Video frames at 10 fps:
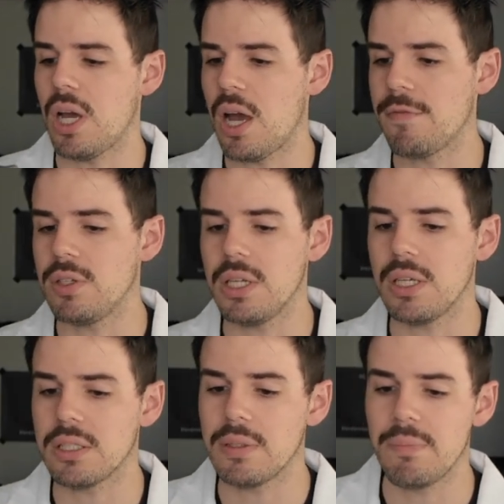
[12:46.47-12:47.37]
Uh, if you need to
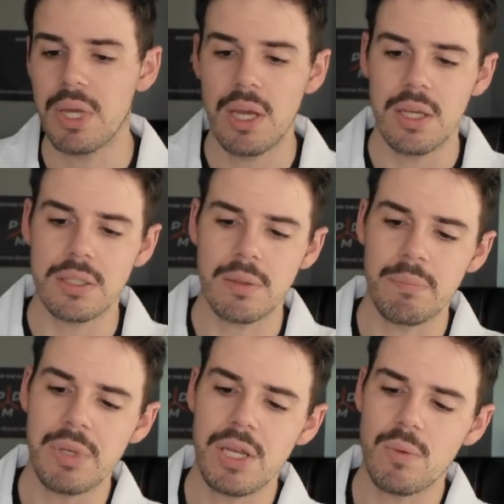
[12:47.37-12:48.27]
get some,
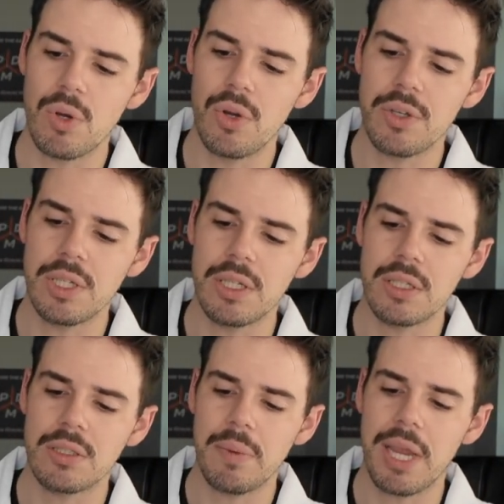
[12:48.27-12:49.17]
some B-roll, you need to
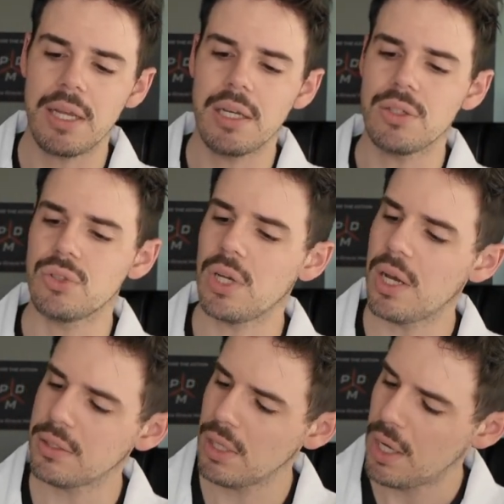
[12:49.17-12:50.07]
get some handheld
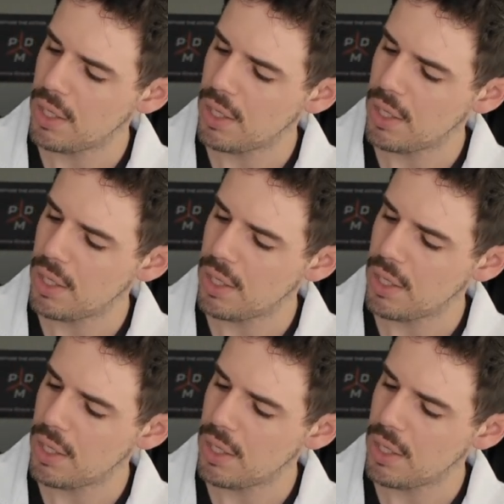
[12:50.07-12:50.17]
shots.